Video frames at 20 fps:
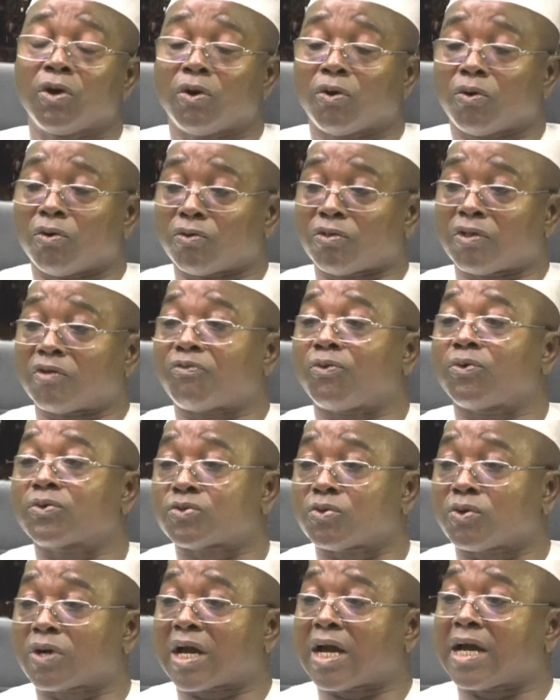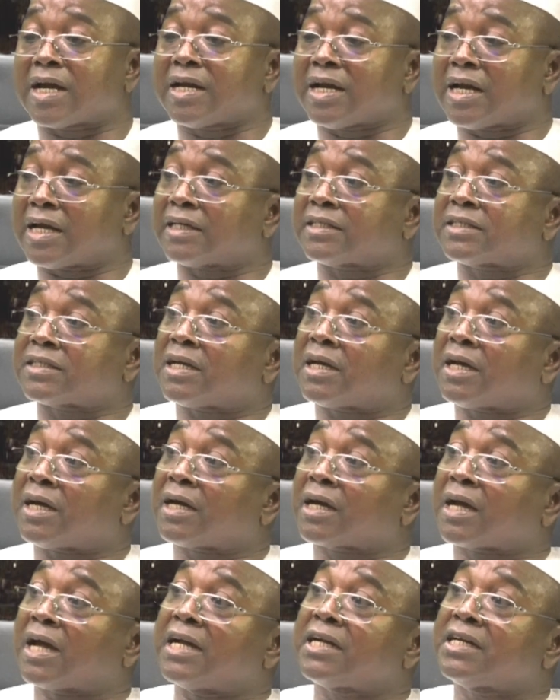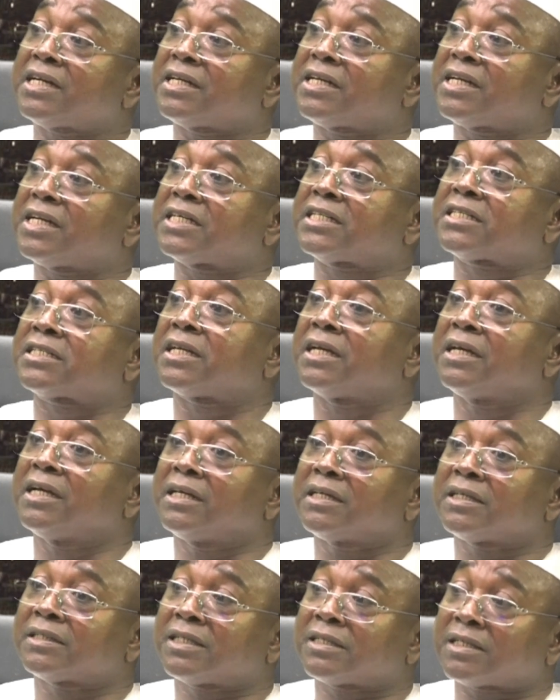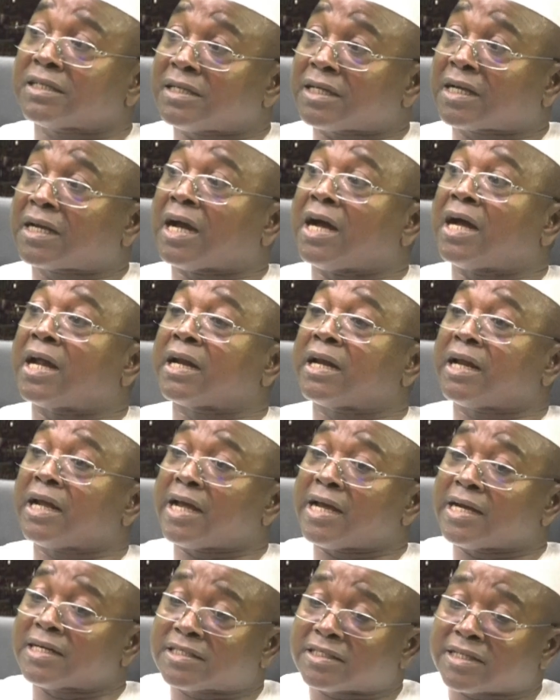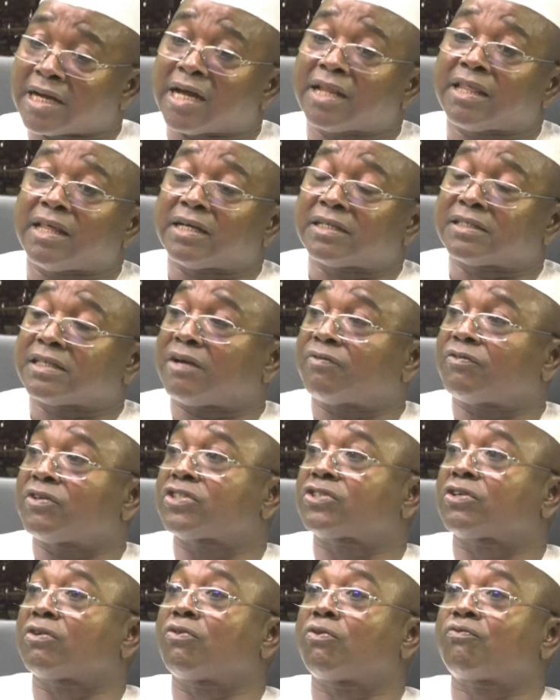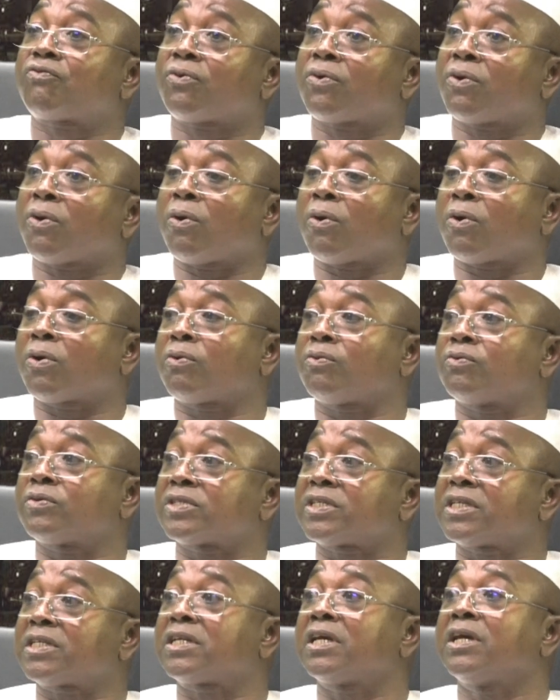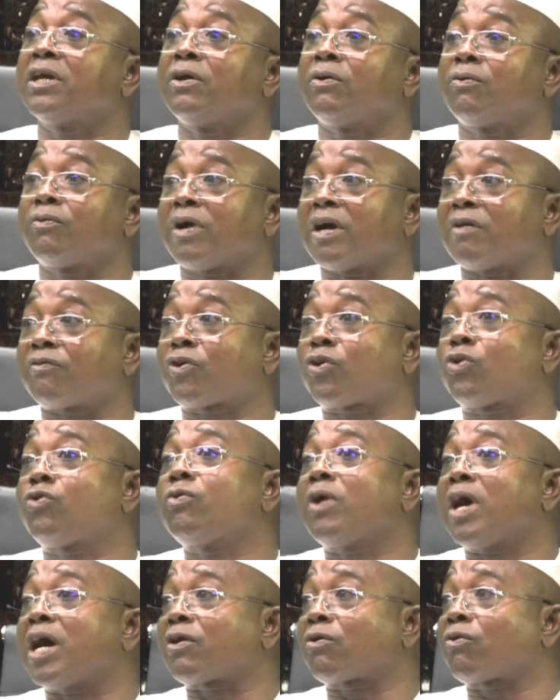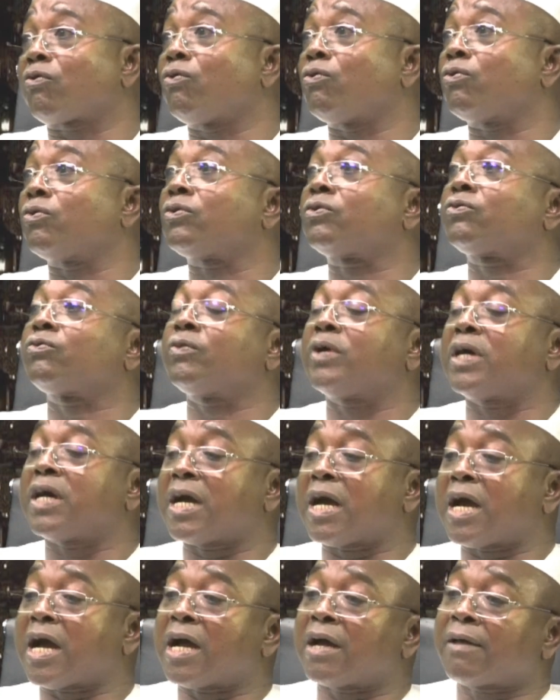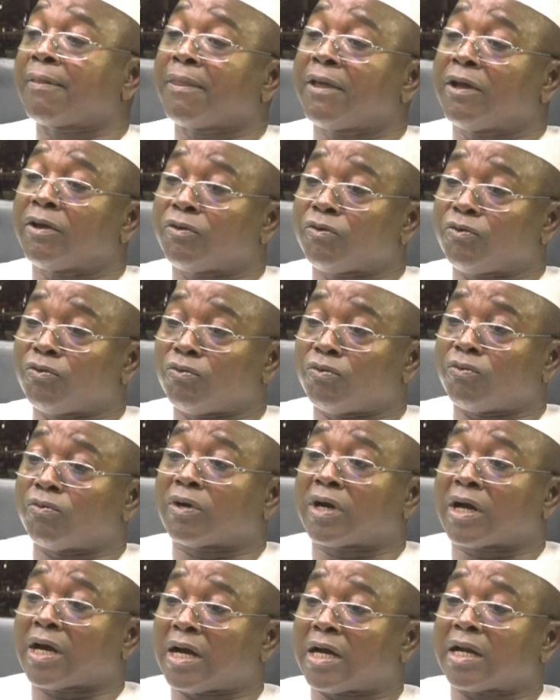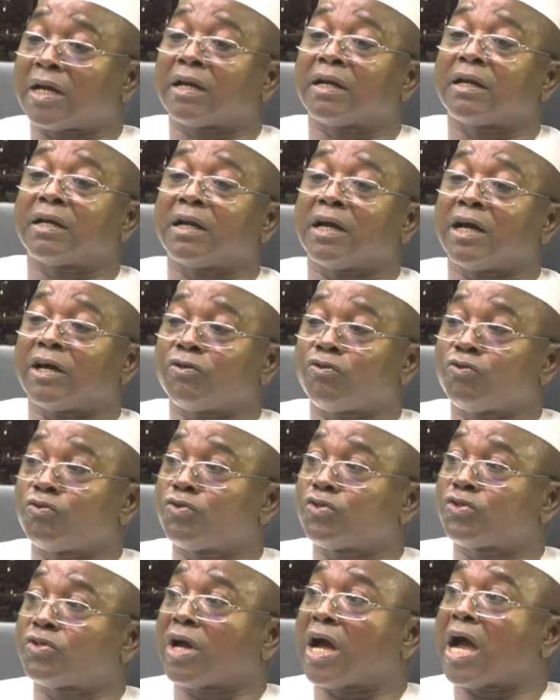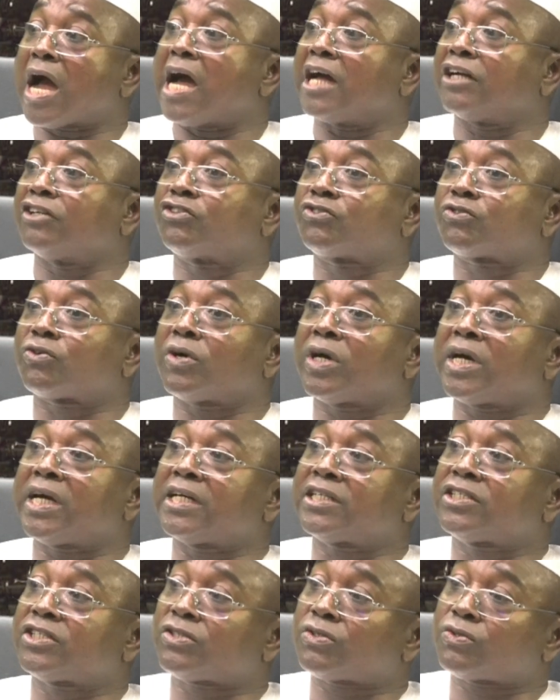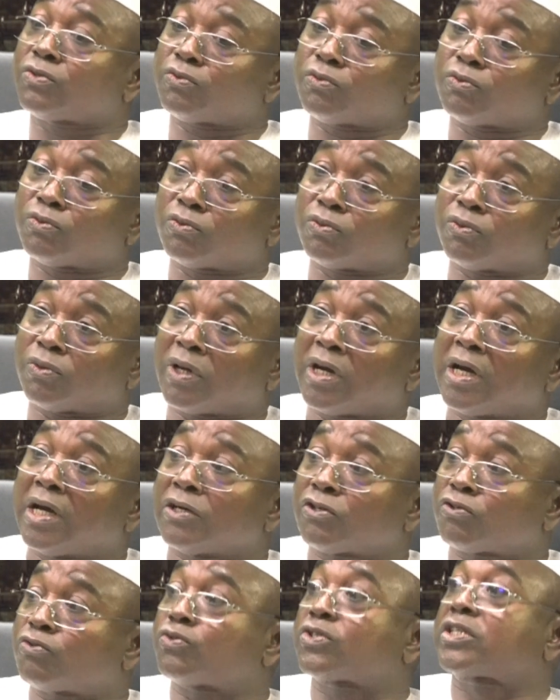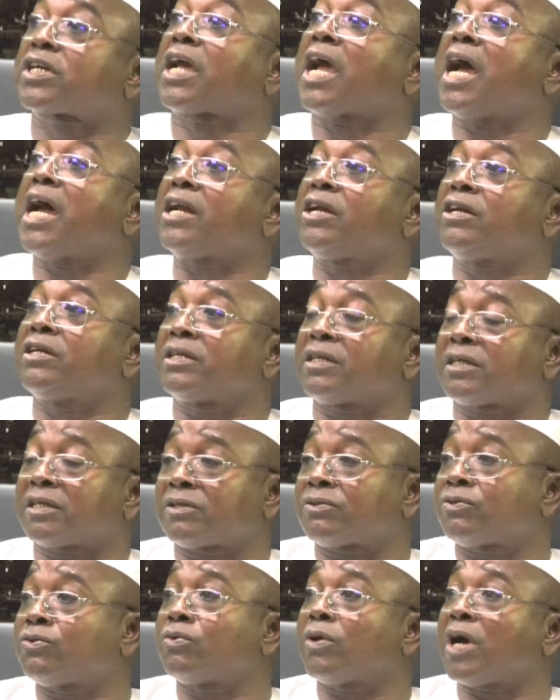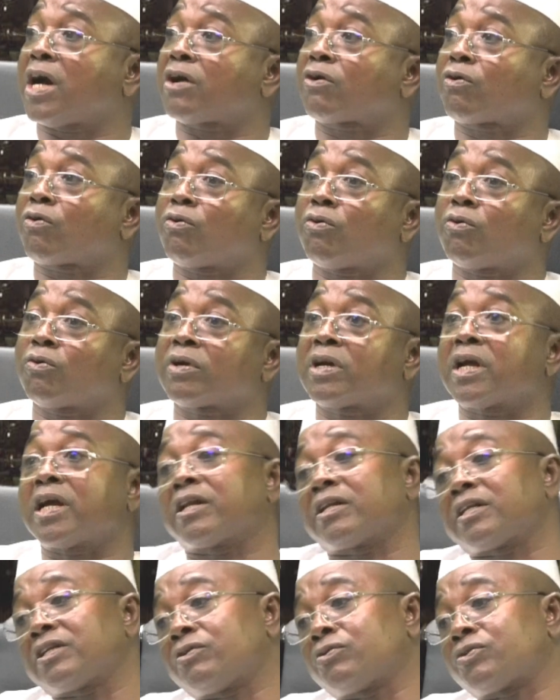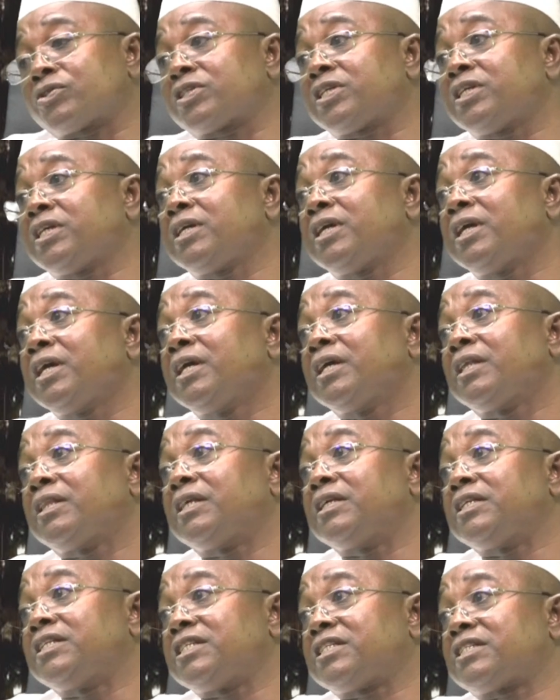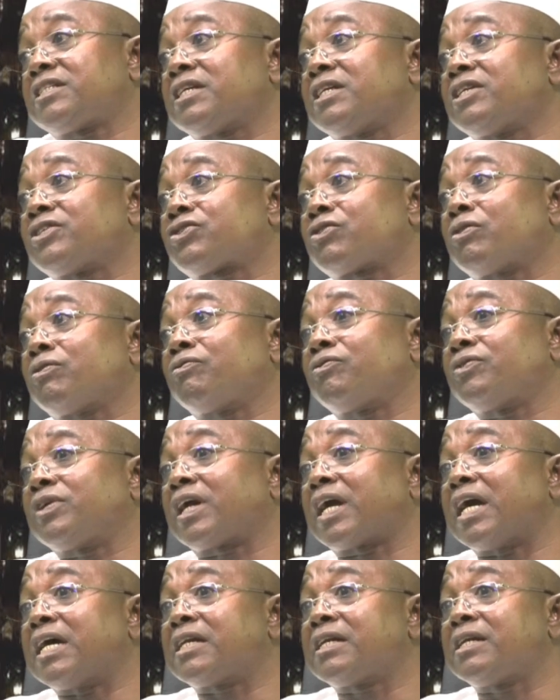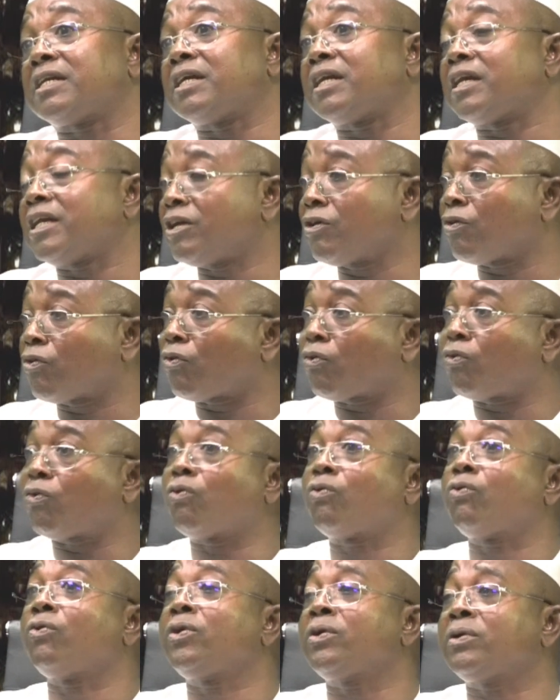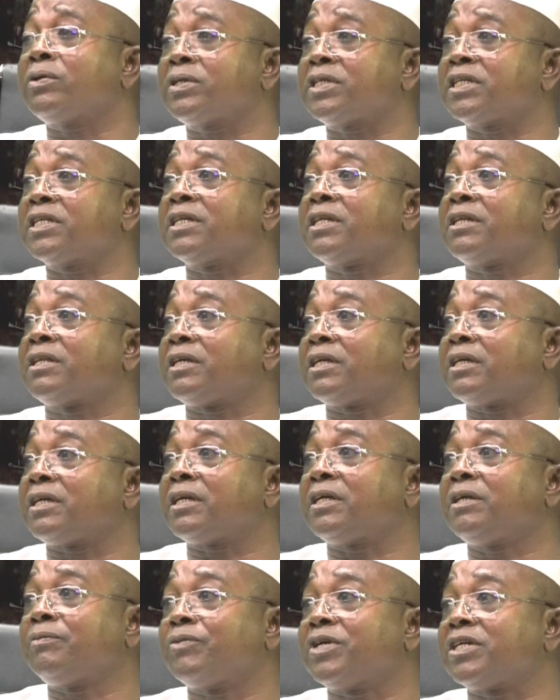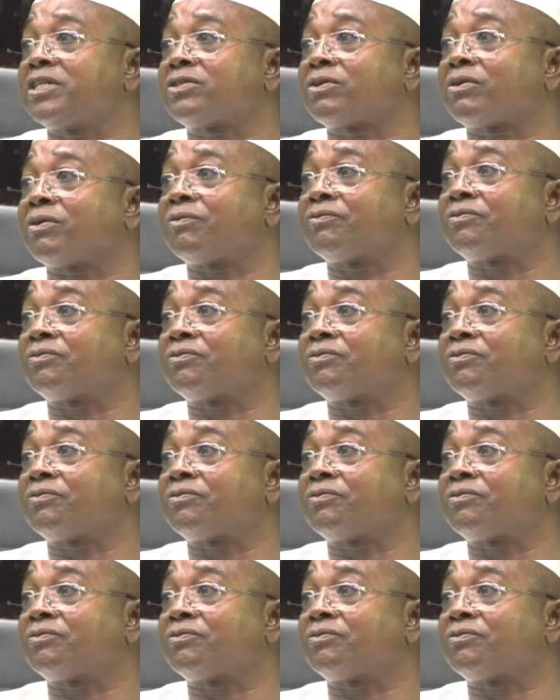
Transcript: on the photo card that candidates take and enter the examination hall with it, we have QR code where you can use your Android to scan the QR code, and you see the details of the candidate, including the image of